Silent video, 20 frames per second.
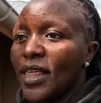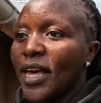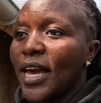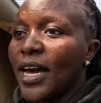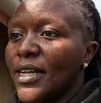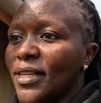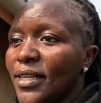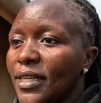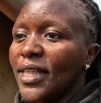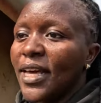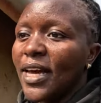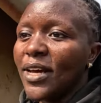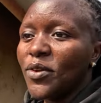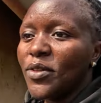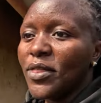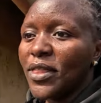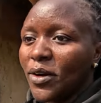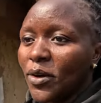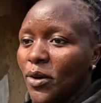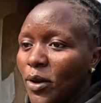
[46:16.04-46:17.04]
they are
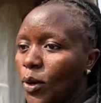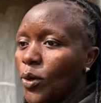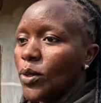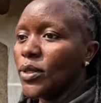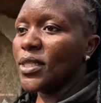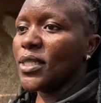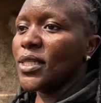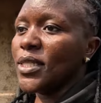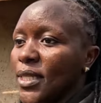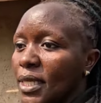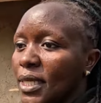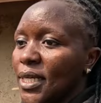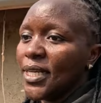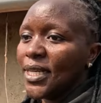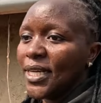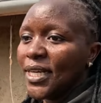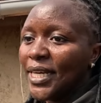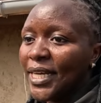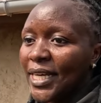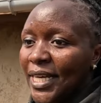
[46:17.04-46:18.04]
on the clothes.
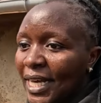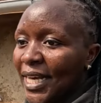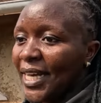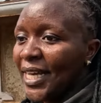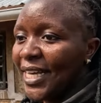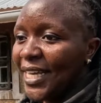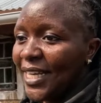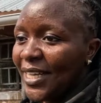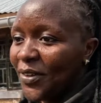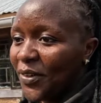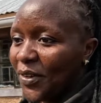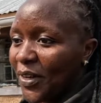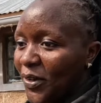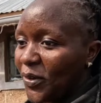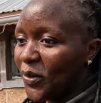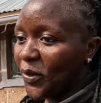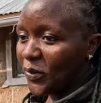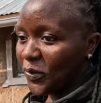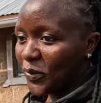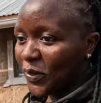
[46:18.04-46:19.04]
Ona
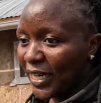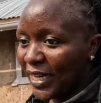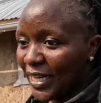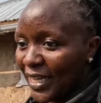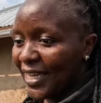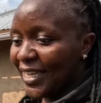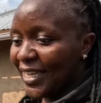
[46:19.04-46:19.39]
ndio tule.